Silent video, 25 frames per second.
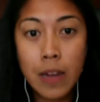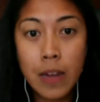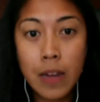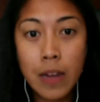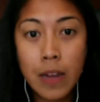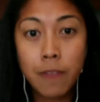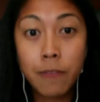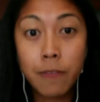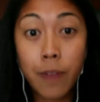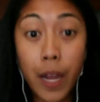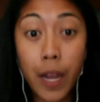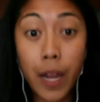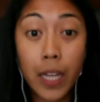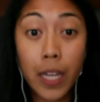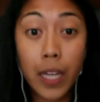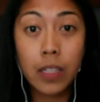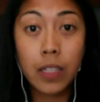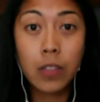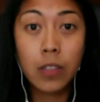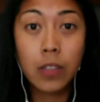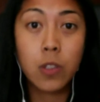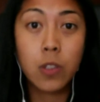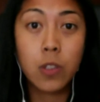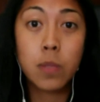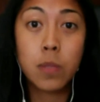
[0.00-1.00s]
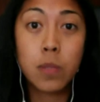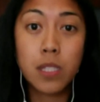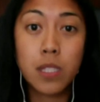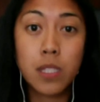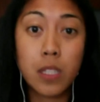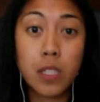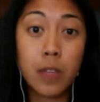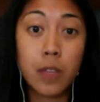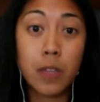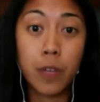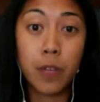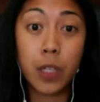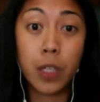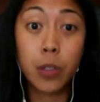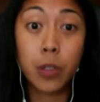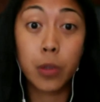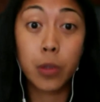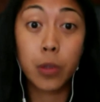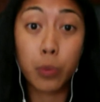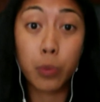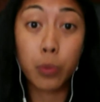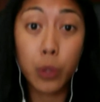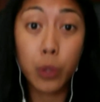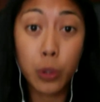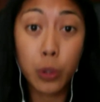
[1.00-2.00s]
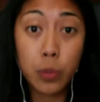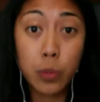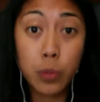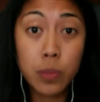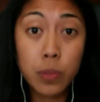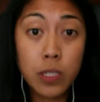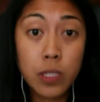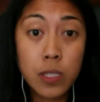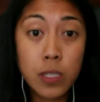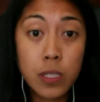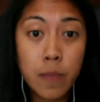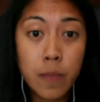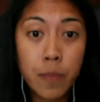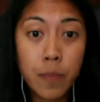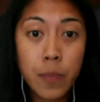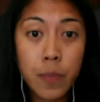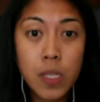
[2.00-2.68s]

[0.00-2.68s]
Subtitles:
finding those specific groups.